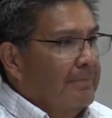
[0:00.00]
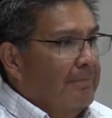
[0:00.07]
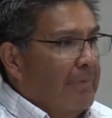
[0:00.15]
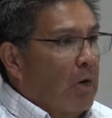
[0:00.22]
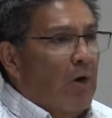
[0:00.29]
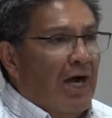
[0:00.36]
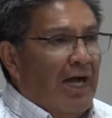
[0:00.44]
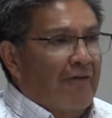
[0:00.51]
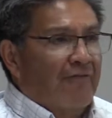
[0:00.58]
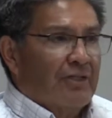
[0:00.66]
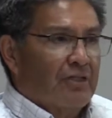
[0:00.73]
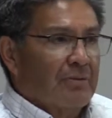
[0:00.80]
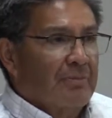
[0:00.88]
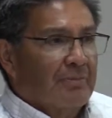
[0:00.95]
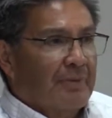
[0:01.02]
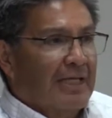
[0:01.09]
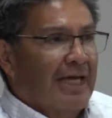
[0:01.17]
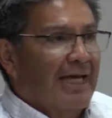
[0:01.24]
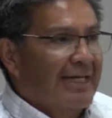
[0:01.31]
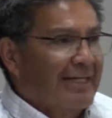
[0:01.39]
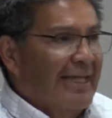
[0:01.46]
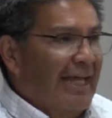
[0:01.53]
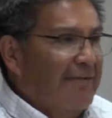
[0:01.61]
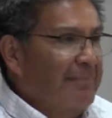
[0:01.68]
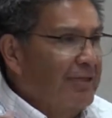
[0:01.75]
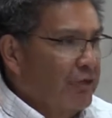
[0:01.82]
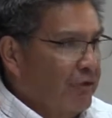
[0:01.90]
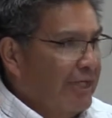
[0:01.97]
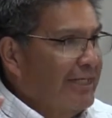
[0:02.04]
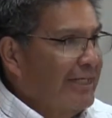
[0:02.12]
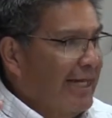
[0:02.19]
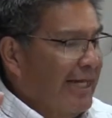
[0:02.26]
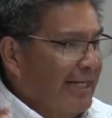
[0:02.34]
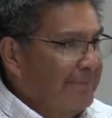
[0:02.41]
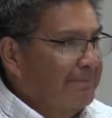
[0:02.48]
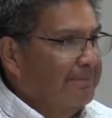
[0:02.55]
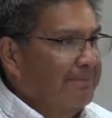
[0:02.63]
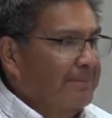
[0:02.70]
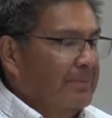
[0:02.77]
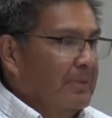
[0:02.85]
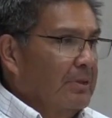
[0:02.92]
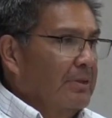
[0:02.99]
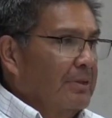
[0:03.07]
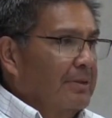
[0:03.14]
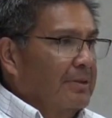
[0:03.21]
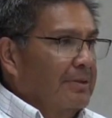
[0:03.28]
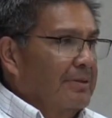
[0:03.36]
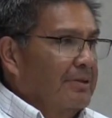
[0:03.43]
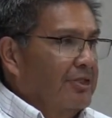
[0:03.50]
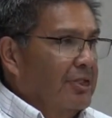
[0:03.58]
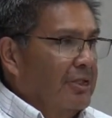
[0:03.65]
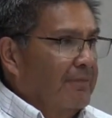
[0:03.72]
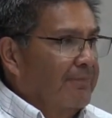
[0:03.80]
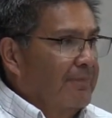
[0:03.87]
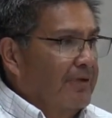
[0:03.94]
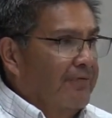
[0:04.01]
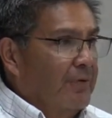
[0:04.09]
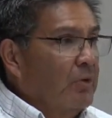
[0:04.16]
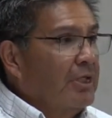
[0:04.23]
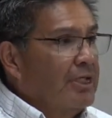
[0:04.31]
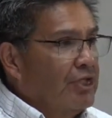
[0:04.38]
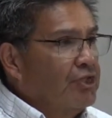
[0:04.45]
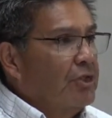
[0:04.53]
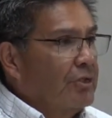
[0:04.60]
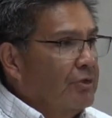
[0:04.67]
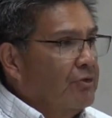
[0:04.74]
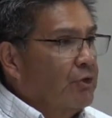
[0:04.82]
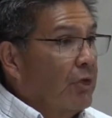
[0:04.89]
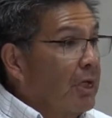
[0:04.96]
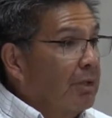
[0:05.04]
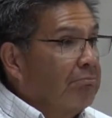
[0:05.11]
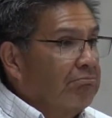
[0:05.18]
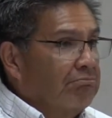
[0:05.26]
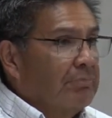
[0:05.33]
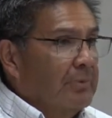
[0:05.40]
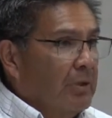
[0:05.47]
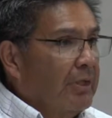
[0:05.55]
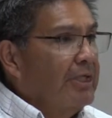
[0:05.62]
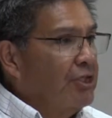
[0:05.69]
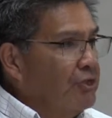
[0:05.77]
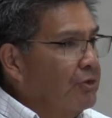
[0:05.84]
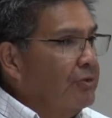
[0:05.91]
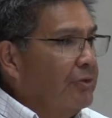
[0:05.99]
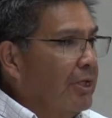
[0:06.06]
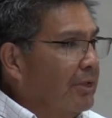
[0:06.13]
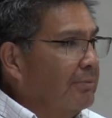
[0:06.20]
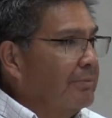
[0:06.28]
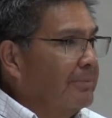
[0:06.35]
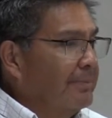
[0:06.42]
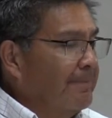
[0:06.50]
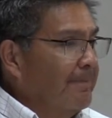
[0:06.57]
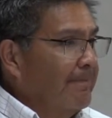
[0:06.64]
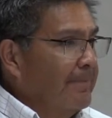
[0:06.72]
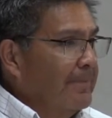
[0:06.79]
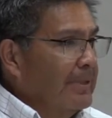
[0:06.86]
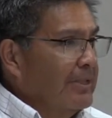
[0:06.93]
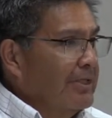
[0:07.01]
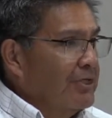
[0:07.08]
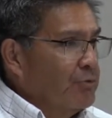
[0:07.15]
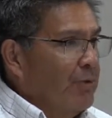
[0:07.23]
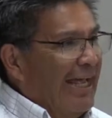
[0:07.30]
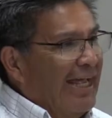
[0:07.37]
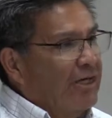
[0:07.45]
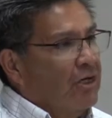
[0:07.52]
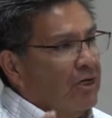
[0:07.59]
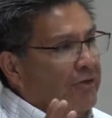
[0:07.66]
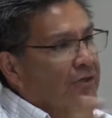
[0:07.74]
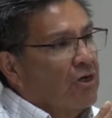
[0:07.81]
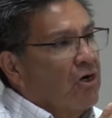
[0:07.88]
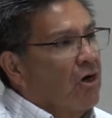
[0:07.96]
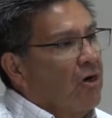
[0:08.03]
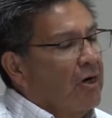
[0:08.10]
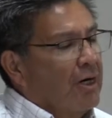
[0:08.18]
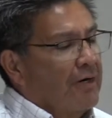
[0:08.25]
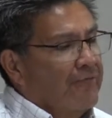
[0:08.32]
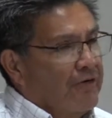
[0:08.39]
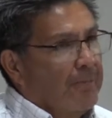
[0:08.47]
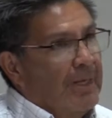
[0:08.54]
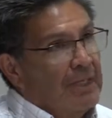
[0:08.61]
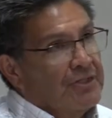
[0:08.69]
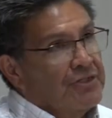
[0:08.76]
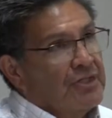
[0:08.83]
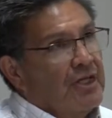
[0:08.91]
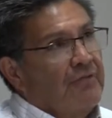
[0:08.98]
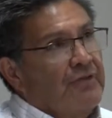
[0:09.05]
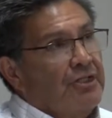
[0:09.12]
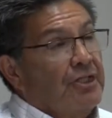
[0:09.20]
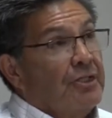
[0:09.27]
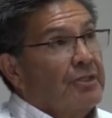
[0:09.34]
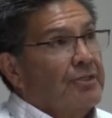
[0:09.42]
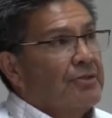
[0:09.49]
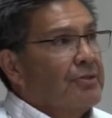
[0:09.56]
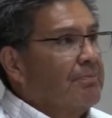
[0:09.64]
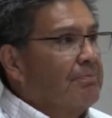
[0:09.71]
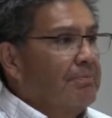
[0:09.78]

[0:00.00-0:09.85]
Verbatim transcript: my wife kind of gave me the green light said, if you want to get you a truck, go ahead and get your truck. Because we had our other car for about seven years,